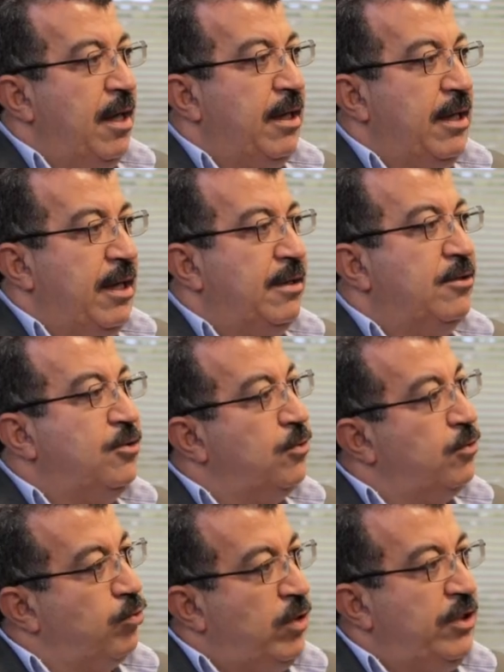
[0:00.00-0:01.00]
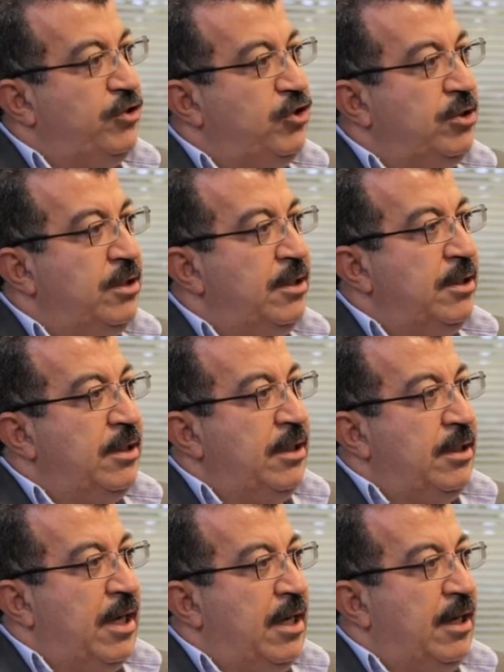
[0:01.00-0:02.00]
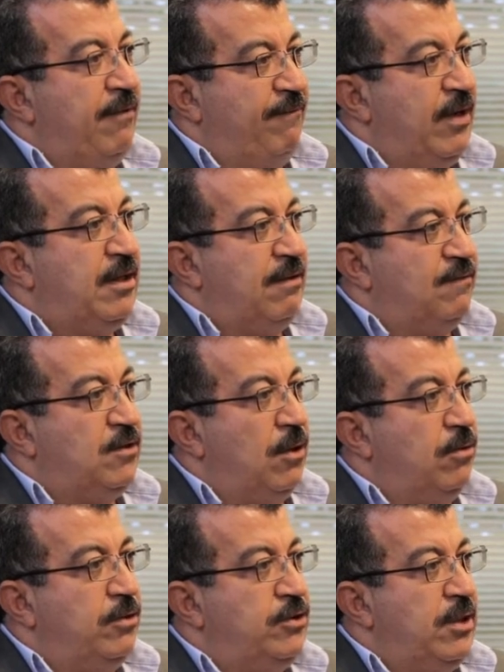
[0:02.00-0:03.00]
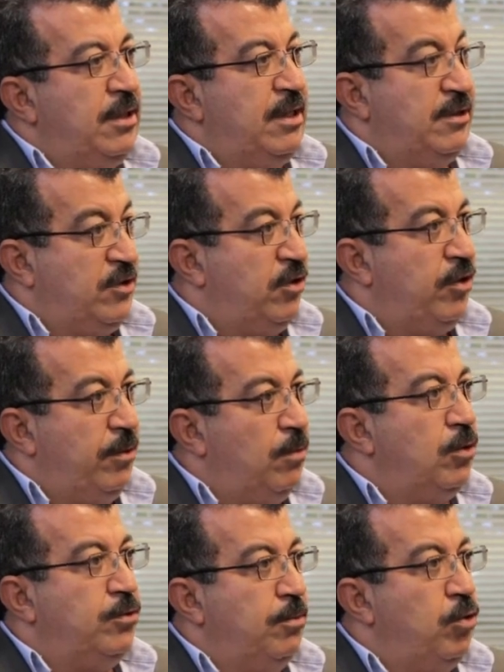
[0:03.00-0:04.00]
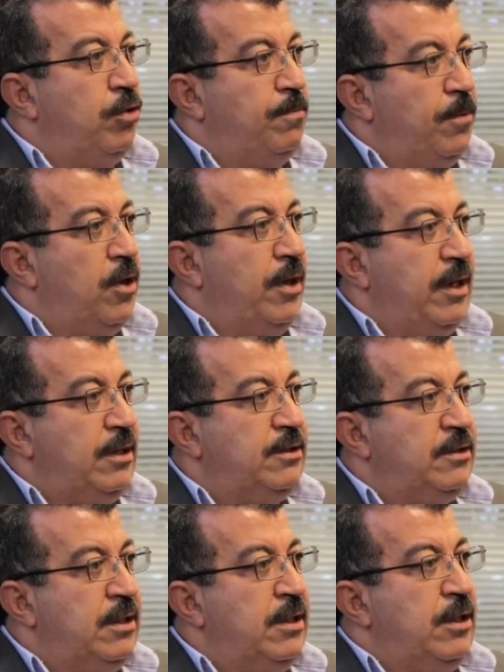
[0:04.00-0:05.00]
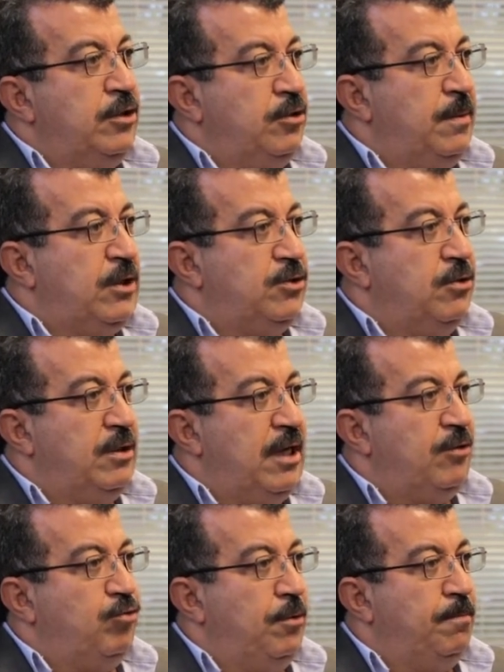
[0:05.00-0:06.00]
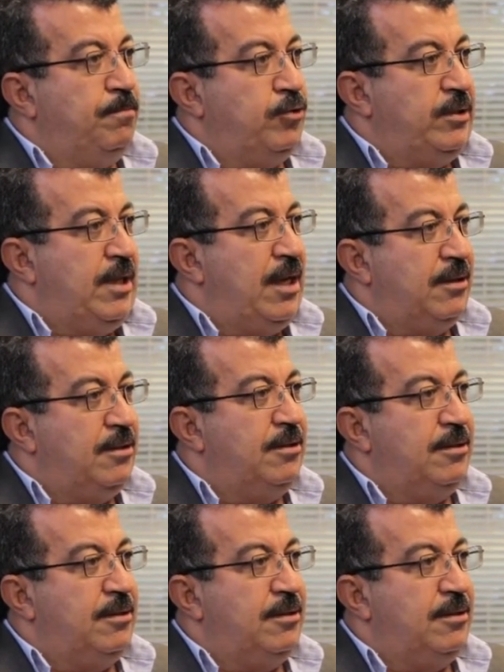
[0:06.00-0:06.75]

again to reach an effective solution that's agreeable to both parties, to make sure that we protect